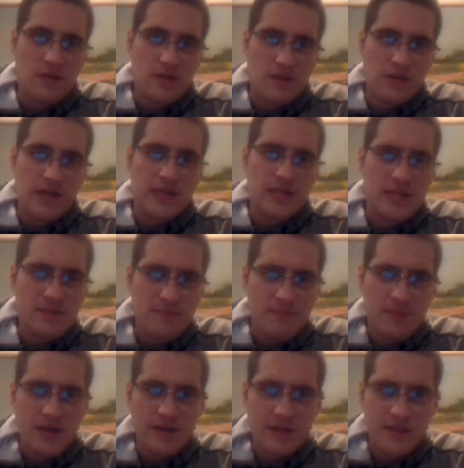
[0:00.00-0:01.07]
All right, he
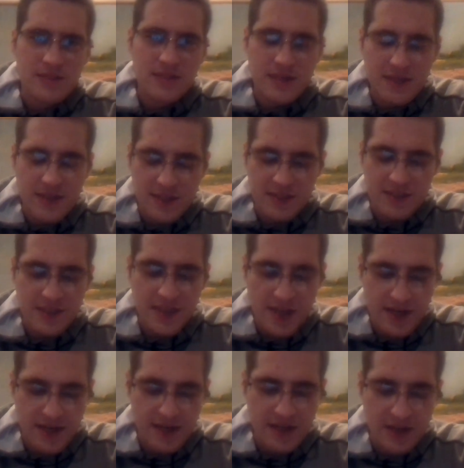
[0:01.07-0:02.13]
marries a
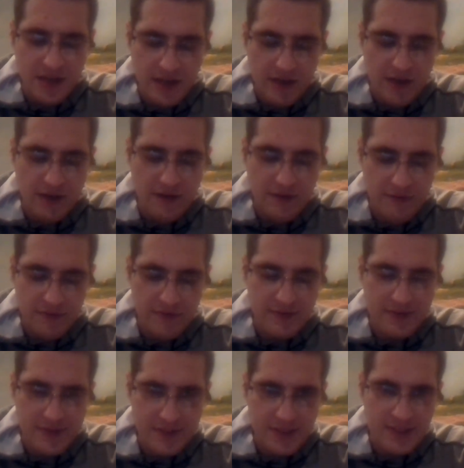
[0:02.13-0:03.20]
descendant of
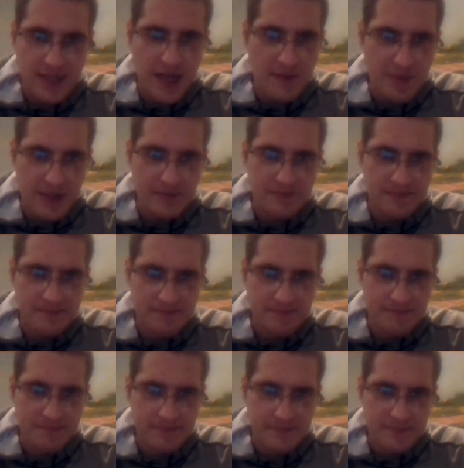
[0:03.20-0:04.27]
Simon.
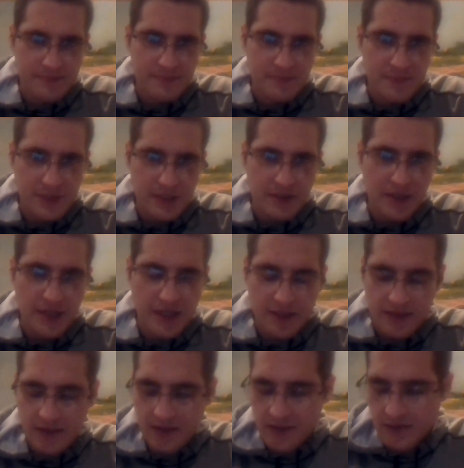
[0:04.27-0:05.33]
All right,
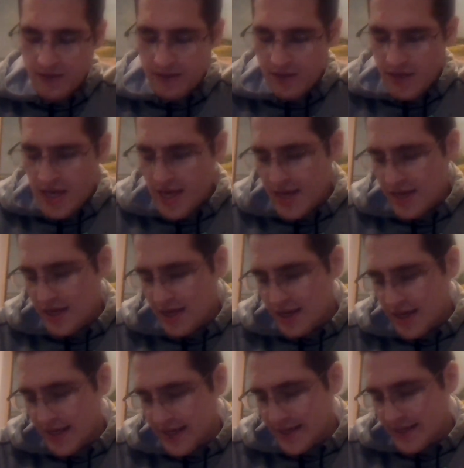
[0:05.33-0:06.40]

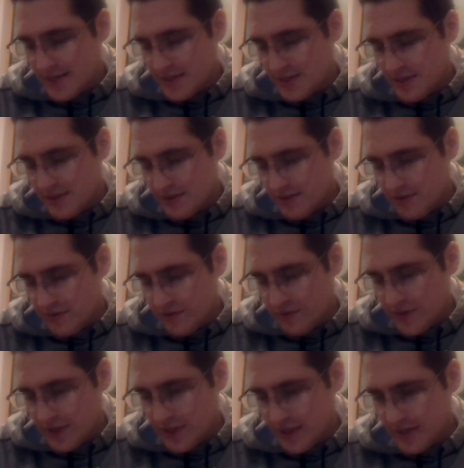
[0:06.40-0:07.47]
and
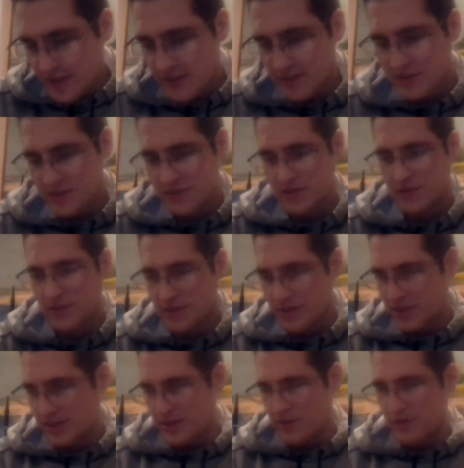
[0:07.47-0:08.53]
what that does is,
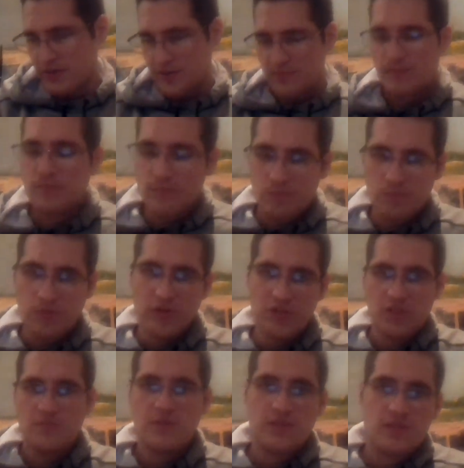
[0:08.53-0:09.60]
that puts
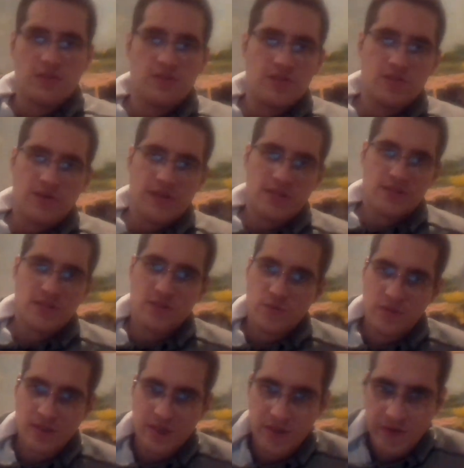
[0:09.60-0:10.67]
him into good graces with
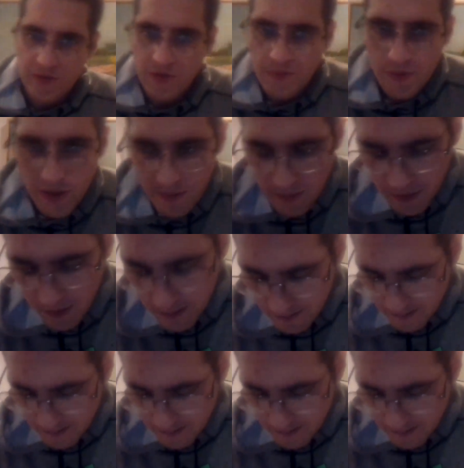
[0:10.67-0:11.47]
the local people.